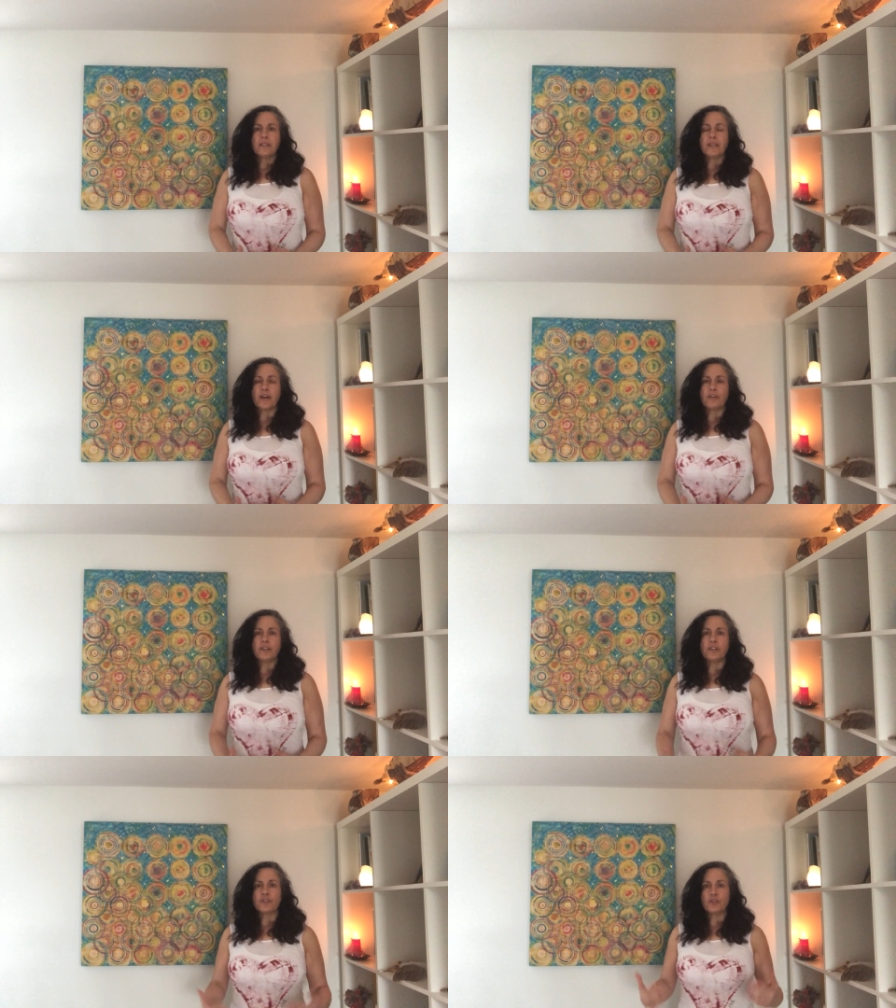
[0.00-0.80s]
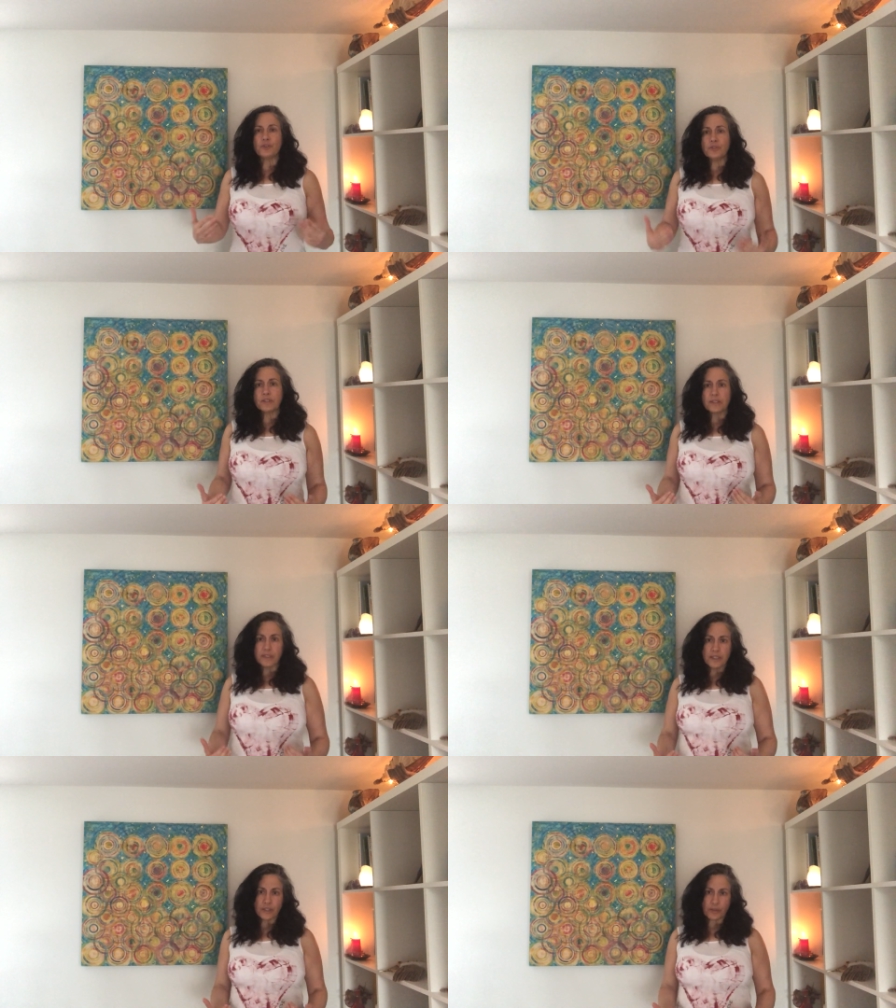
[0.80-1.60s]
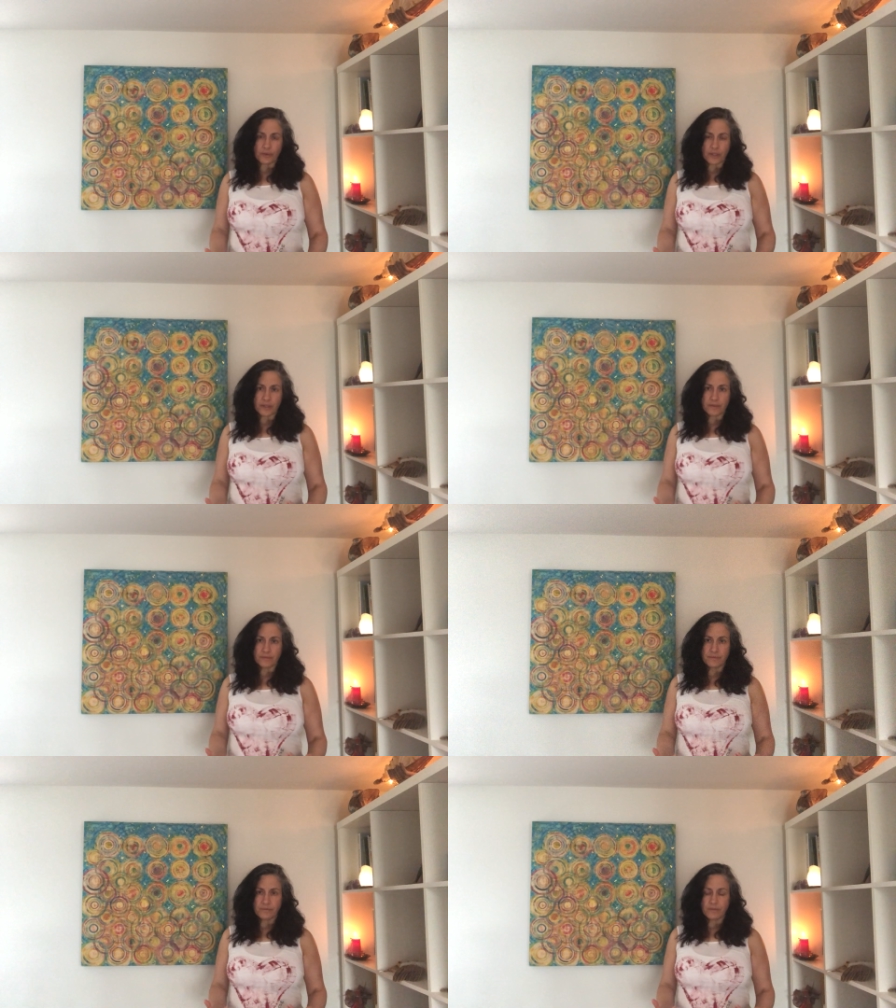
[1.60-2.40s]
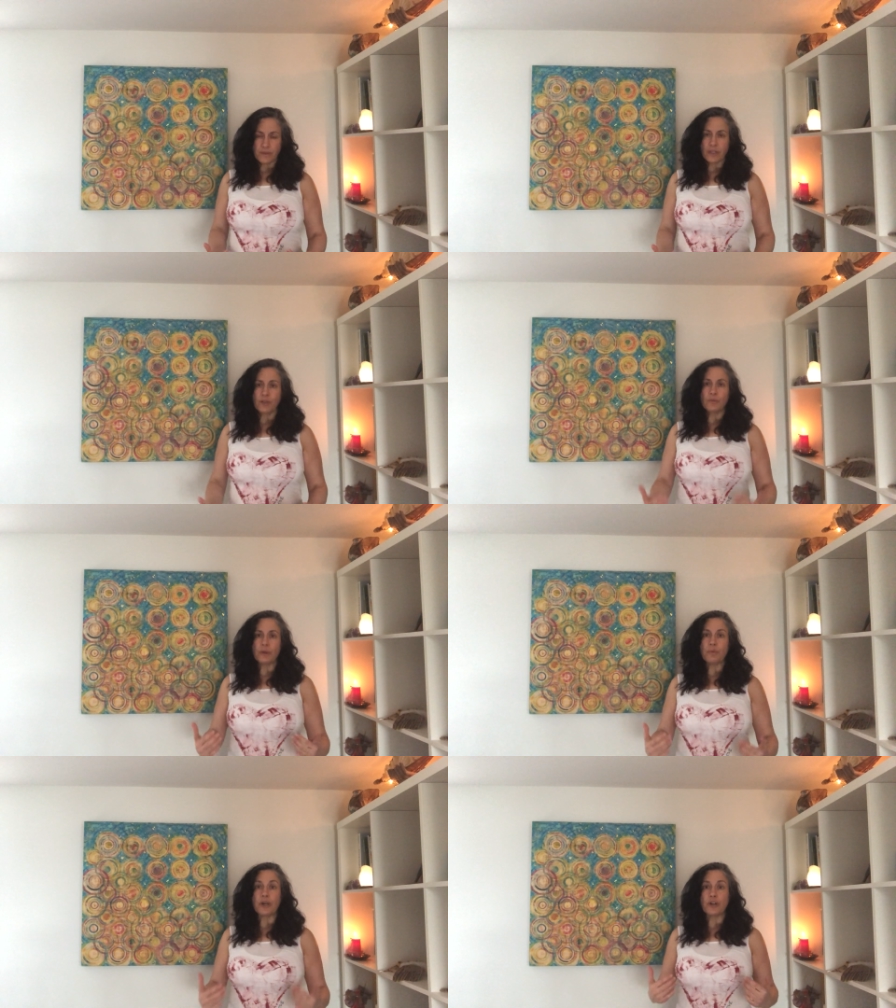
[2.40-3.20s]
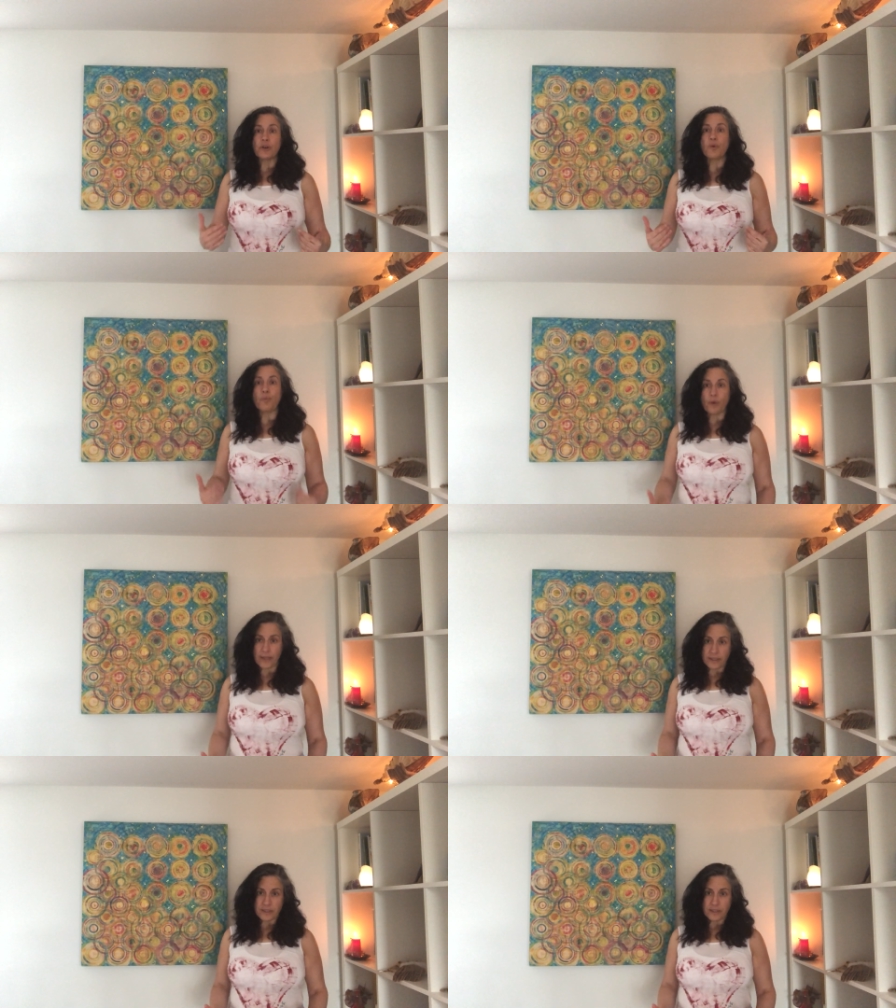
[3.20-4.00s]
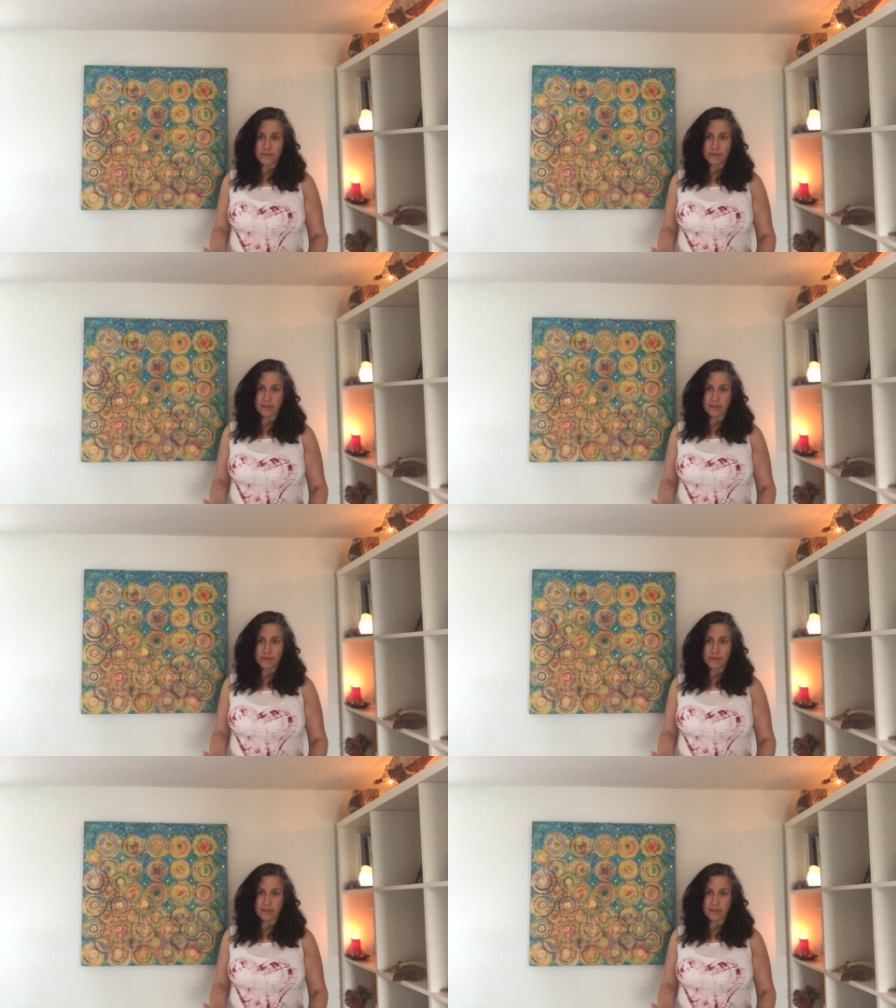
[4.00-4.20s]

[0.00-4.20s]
Now in Kundalini Yoga, we wear white.